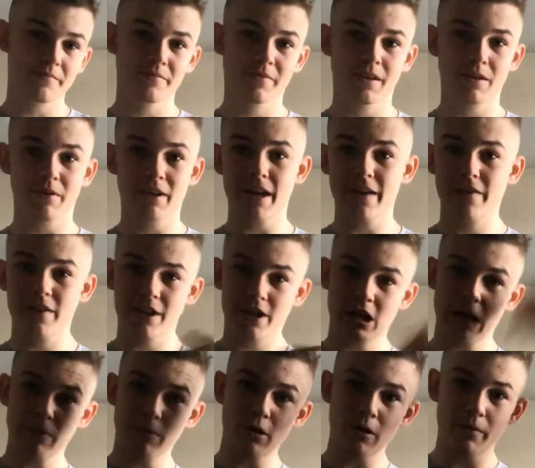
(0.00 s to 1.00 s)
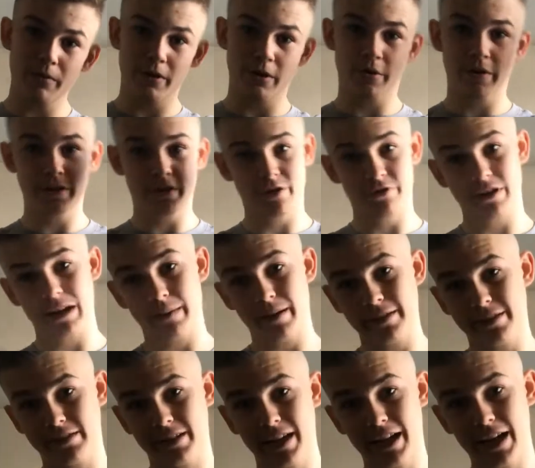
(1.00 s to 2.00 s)
Whenever they come up, they always go straight
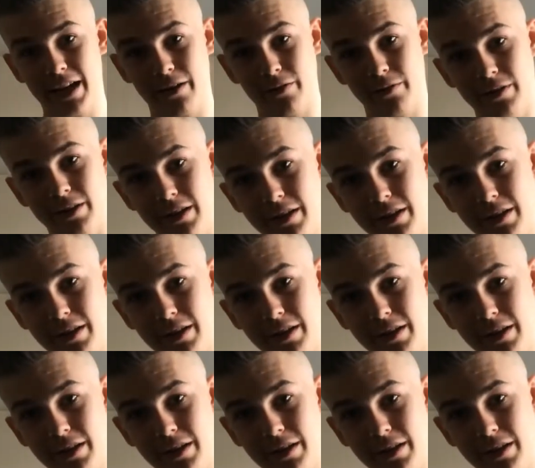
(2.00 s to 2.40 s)
back down.